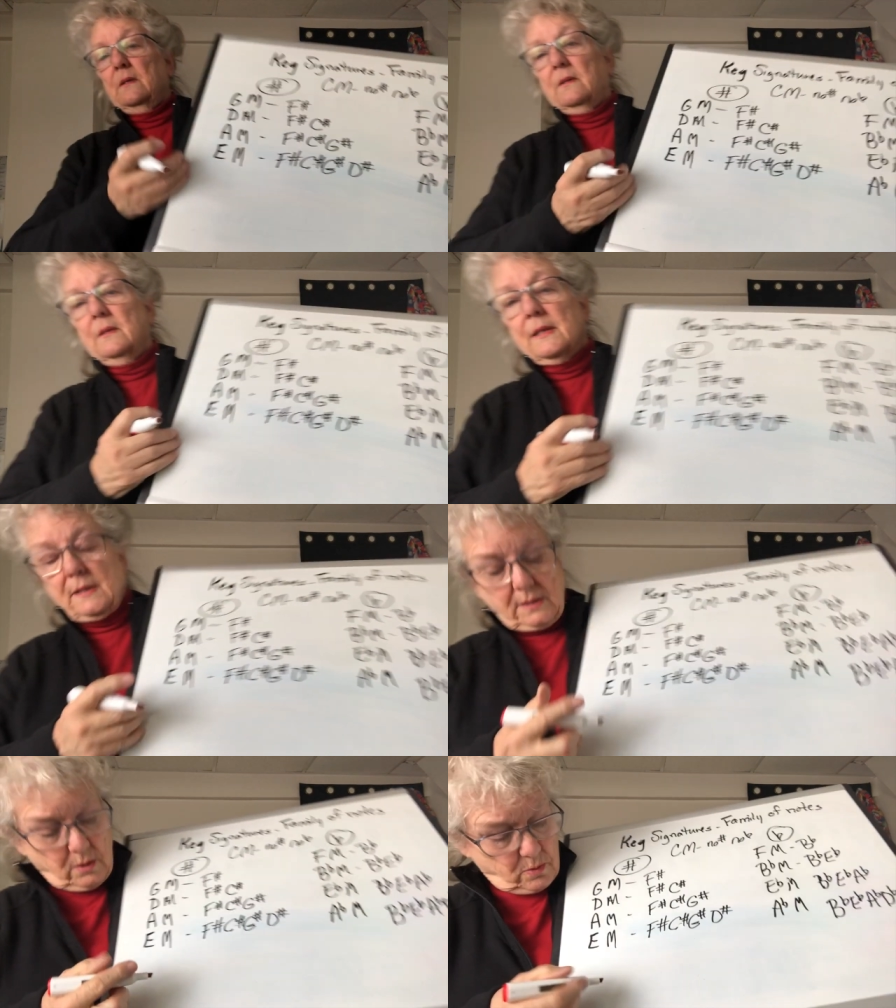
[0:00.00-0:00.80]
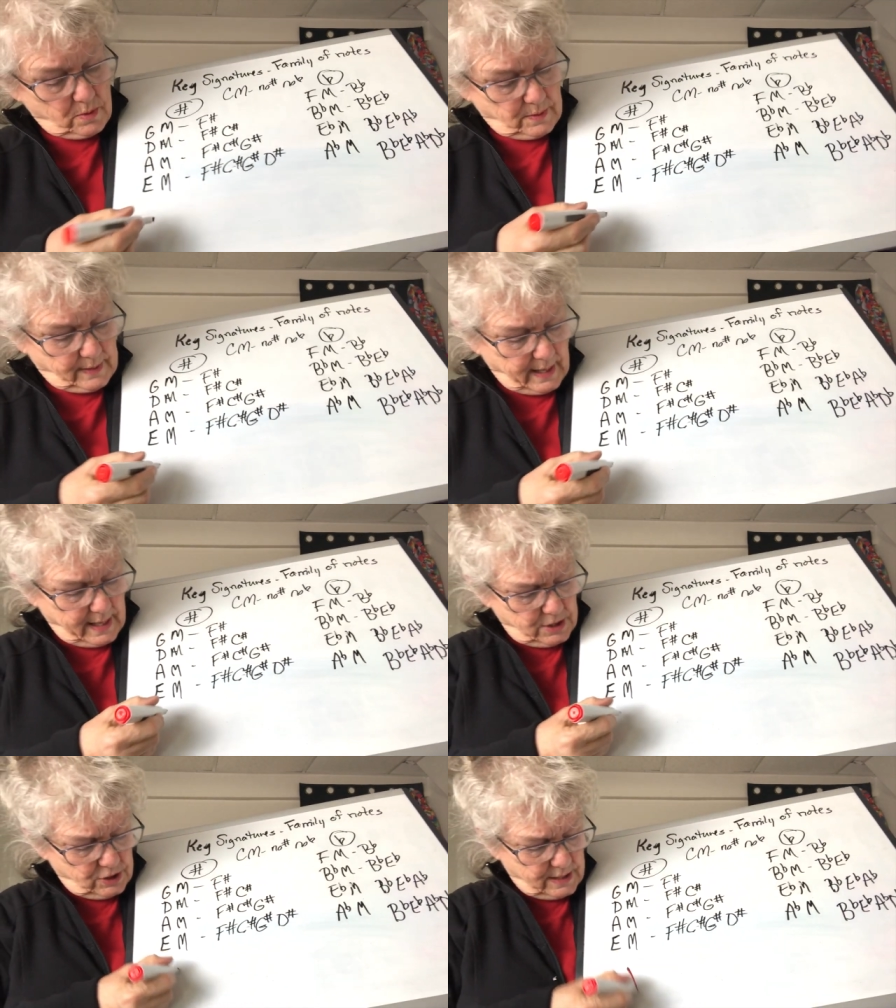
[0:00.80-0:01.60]
All right, so the
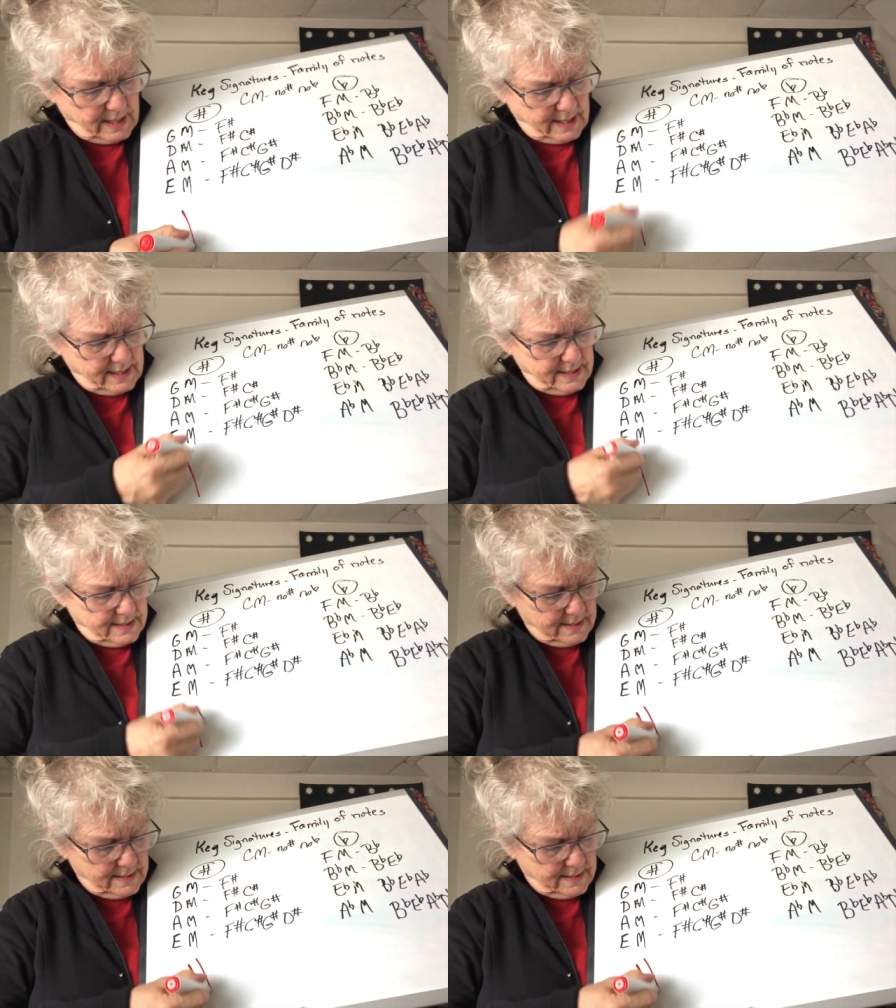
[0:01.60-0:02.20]
hashtag